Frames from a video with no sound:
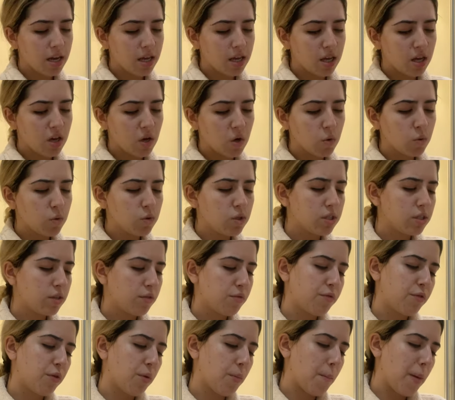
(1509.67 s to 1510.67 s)
use
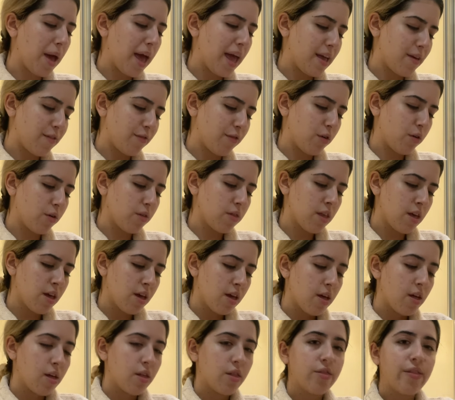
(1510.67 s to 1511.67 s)
from Avon
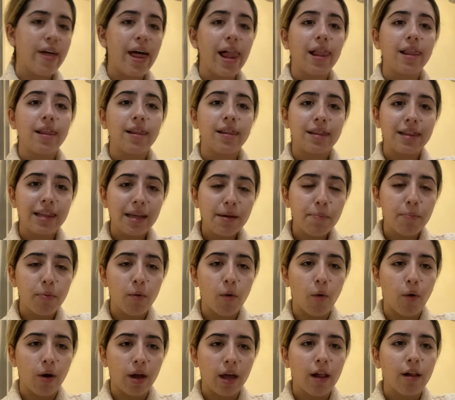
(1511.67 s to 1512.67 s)
the lip
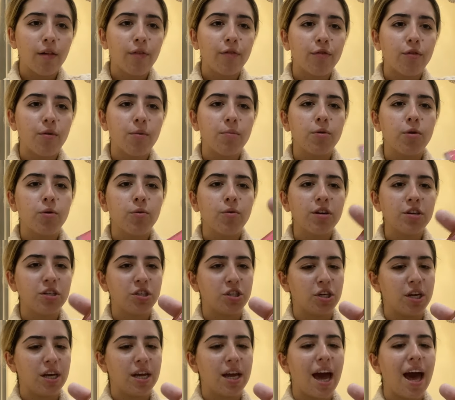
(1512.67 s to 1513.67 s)
oil from
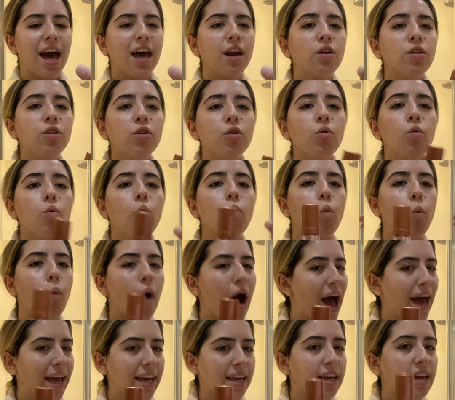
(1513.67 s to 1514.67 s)
Nourishing. I don't know
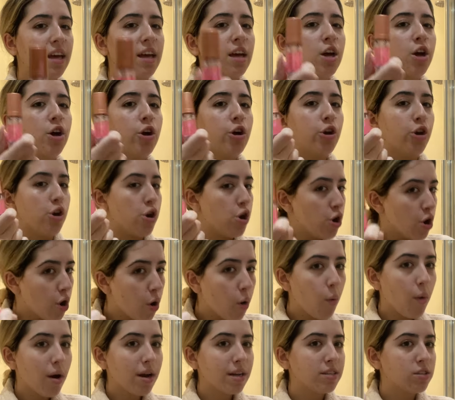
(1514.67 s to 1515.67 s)
why no
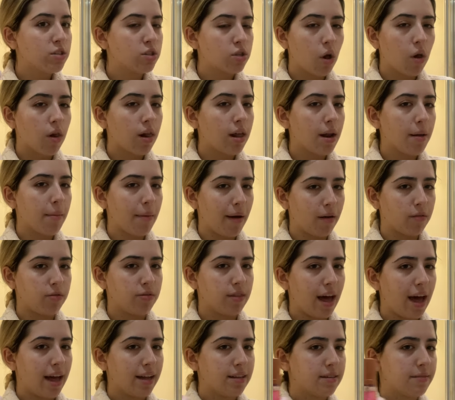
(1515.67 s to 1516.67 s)
one is talking about
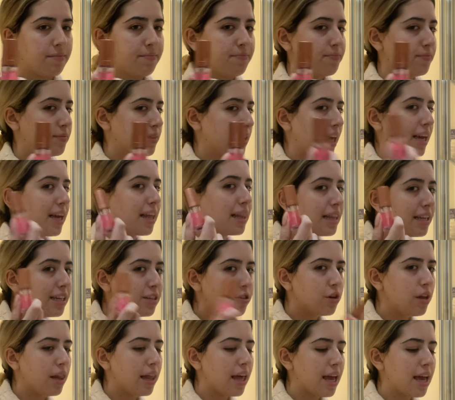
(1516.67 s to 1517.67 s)
that. Like,
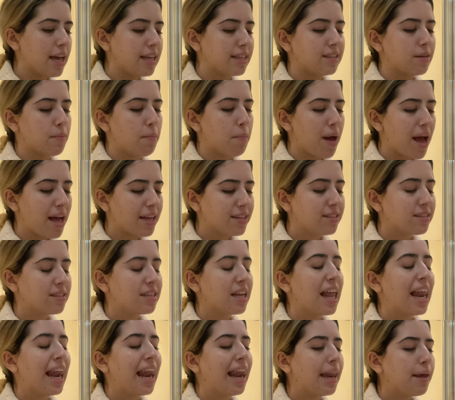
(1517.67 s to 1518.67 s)
literally, it's the best
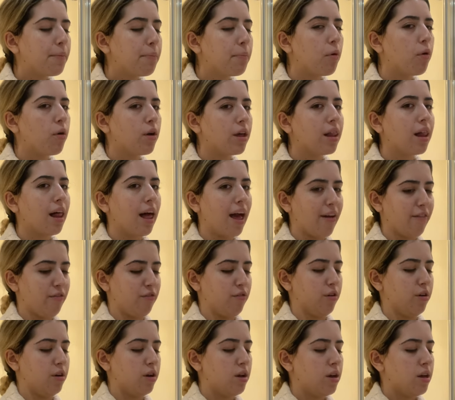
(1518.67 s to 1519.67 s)
lip oil
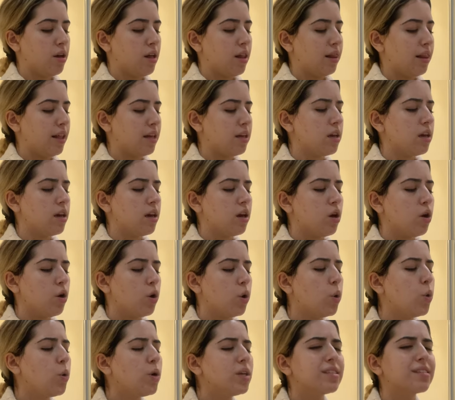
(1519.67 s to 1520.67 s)
ever. Like,
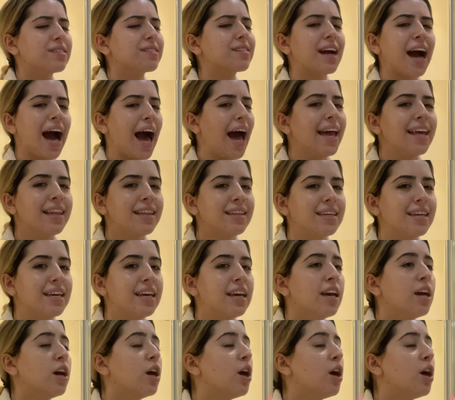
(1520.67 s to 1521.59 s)
who is Kylie?